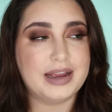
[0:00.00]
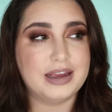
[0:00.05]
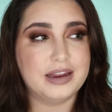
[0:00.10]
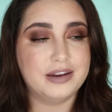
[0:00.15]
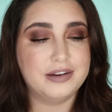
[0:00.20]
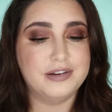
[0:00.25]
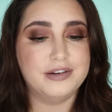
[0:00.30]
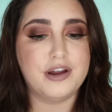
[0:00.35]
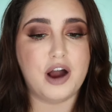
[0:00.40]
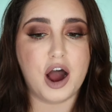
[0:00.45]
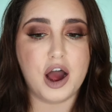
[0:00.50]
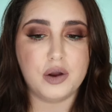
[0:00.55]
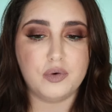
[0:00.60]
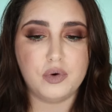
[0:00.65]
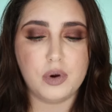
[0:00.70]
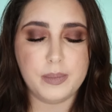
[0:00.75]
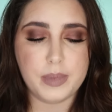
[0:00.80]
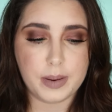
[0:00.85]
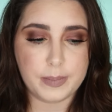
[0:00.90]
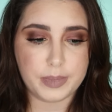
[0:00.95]
I cannot
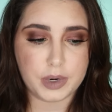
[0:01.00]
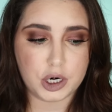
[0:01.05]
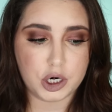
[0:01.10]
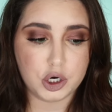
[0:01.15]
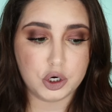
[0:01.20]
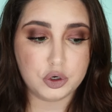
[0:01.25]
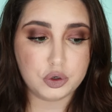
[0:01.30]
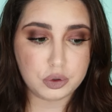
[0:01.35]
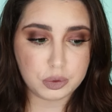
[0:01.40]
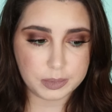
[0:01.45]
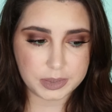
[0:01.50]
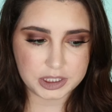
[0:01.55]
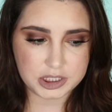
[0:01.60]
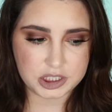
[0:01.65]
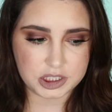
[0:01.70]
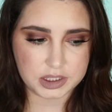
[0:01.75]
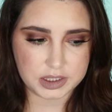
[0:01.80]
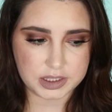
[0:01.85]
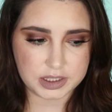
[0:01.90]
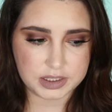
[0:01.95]
remember who
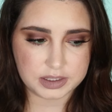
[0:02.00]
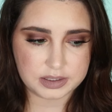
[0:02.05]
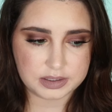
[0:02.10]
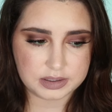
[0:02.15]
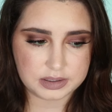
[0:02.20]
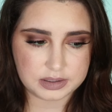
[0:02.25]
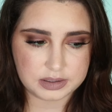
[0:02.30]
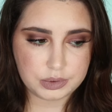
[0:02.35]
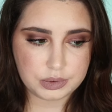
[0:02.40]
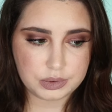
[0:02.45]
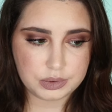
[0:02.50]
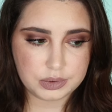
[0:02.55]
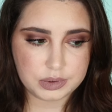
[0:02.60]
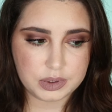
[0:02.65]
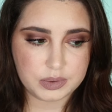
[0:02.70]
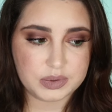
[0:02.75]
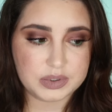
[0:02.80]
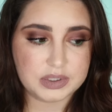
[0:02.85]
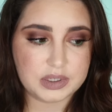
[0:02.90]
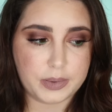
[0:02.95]
mentioned this. Oh,
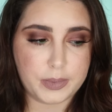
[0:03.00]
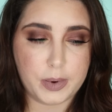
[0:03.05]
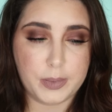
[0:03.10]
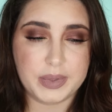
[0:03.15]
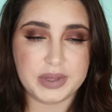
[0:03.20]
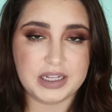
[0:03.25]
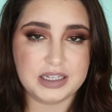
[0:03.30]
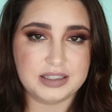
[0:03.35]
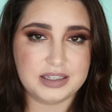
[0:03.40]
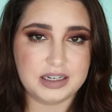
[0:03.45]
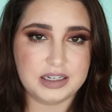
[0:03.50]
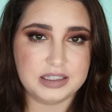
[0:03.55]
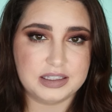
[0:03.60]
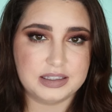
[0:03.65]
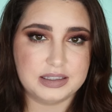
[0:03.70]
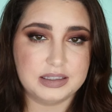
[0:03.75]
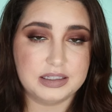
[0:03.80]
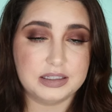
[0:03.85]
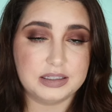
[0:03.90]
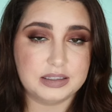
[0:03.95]
it was someone, but they said
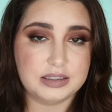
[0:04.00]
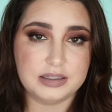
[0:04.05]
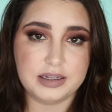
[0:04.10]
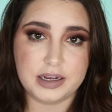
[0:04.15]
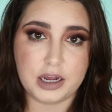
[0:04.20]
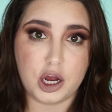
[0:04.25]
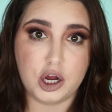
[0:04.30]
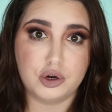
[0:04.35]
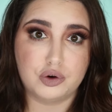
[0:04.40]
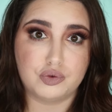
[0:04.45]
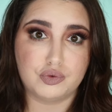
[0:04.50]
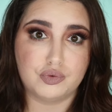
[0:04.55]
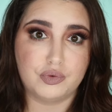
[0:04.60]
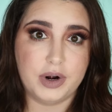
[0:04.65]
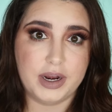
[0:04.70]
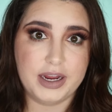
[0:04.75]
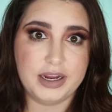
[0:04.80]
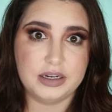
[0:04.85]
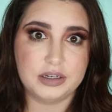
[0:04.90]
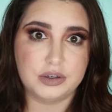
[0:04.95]
it's, this is like a
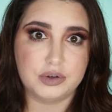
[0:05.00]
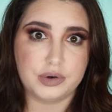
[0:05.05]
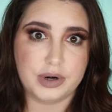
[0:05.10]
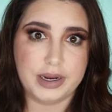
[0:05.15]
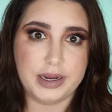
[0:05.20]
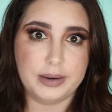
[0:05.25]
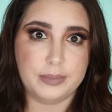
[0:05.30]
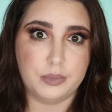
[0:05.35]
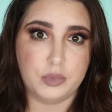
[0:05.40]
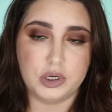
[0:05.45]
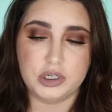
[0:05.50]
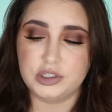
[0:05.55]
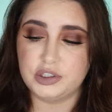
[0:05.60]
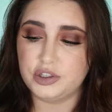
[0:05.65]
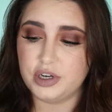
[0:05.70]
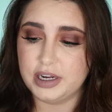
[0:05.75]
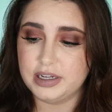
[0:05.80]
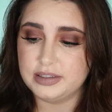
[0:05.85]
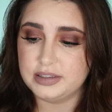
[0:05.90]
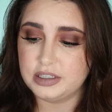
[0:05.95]
great, great
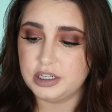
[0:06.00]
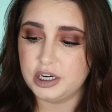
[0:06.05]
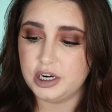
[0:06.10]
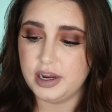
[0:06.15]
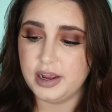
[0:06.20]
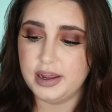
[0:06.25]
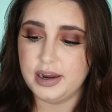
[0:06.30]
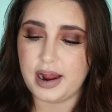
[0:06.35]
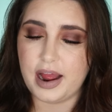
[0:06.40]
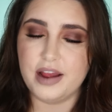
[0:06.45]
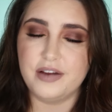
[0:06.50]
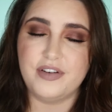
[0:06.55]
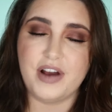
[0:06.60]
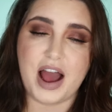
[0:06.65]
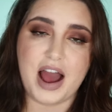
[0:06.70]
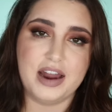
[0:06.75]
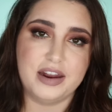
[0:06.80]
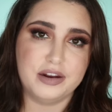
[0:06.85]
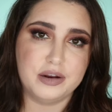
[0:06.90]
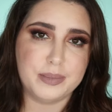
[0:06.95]
moisturizer, and I've
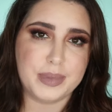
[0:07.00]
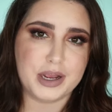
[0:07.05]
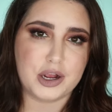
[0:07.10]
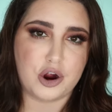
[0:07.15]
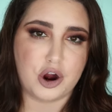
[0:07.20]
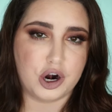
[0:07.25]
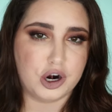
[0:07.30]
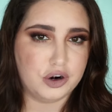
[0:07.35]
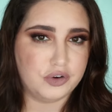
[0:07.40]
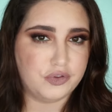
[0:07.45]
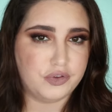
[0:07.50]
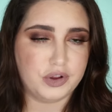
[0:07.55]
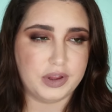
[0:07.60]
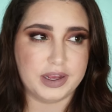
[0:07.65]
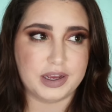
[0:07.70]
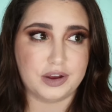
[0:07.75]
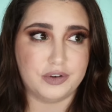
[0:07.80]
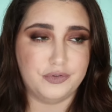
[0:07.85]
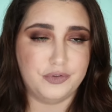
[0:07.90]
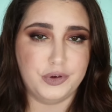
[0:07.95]
had it in my cart for
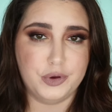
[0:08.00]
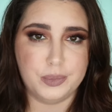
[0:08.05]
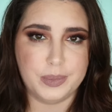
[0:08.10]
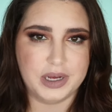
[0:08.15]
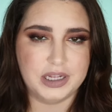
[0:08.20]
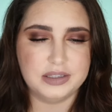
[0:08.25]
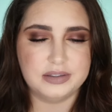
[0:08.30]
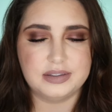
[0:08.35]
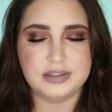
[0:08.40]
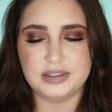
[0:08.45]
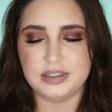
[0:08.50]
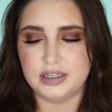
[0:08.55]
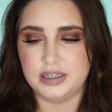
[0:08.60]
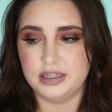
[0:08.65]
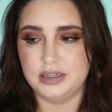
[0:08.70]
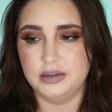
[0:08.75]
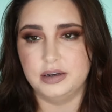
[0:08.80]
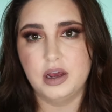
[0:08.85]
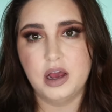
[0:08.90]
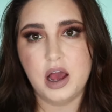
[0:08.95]
like a few months,
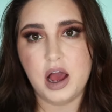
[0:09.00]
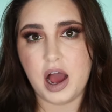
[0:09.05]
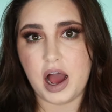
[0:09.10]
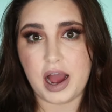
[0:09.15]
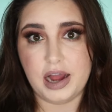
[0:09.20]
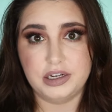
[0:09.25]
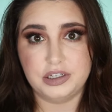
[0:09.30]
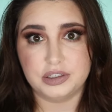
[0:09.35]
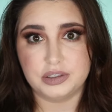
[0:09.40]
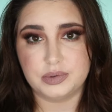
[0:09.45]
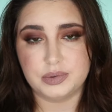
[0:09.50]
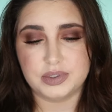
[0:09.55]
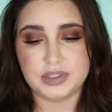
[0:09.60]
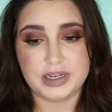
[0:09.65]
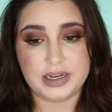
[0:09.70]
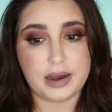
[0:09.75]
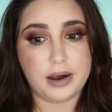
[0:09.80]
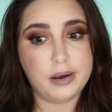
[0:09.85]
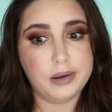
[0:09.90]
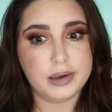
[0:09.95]
and I just was
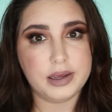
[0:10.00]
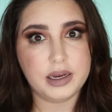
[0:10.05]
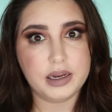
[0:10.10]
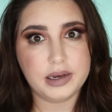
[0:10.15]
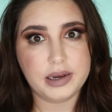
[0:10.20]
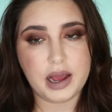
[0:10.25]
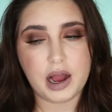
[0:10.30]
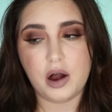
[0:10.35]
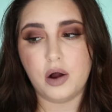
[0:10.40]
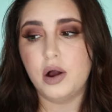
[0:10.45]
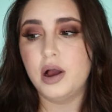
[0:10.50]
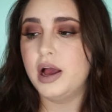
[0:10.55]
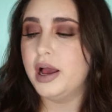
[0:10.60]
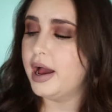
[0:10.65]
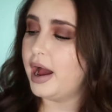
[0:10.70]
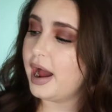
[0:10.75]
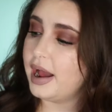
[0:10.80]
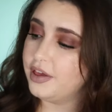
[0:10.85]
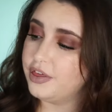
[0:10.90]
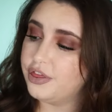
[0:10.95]
like, I'll get it now.
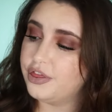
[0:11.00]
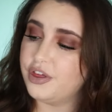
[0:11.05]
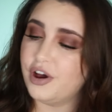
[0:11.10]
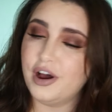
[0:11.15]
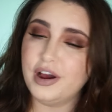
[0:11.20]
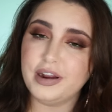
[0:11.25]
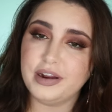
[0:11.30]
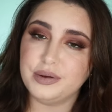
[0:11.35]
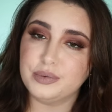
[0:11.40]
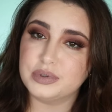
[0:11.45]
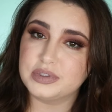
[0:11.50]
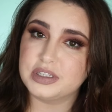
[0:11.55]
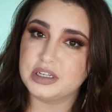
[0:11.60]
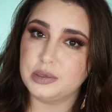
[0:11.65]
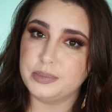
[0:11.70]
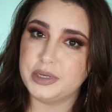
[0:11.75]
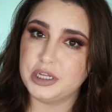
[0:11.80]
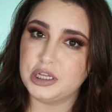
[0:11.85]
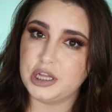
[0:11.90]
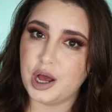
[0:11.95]
I thought it was
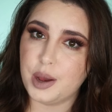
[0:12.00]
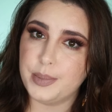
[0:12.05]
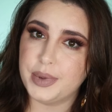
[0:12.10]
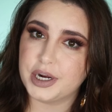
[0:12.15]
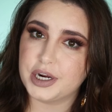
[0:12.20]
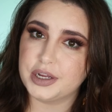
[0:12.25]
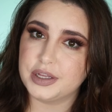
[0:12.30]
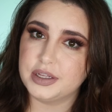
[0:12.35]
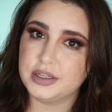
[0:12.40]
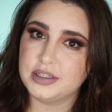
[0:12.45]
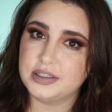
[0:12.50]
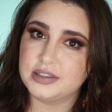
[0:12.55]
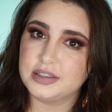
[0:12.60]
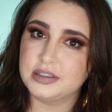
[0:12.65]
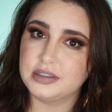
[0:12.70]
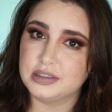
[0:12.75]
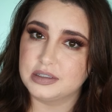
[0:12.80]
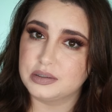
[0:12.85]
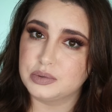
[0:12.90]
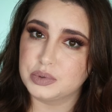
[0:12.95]
gonna be a lot bigger than this
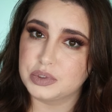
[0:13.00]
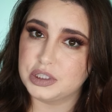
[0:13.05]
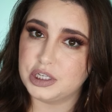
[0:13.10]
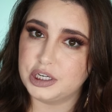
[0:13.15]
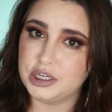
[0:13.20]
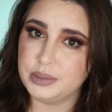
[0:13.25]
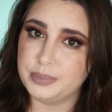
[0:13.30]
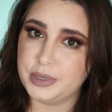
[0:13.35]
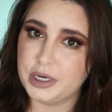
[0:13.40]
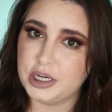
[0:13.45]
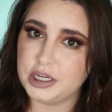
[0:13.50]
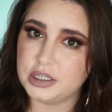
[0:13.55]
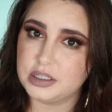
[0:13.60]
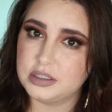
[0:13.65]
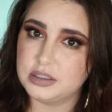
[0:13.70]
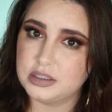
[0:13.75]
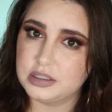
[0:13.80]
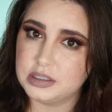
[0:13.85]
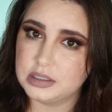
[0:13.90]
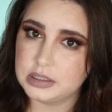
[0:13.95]
because this was thirty
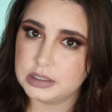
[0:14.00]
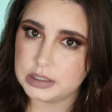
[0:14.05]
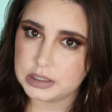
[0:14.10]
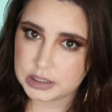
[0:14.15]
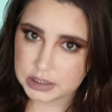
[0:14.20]
bucks.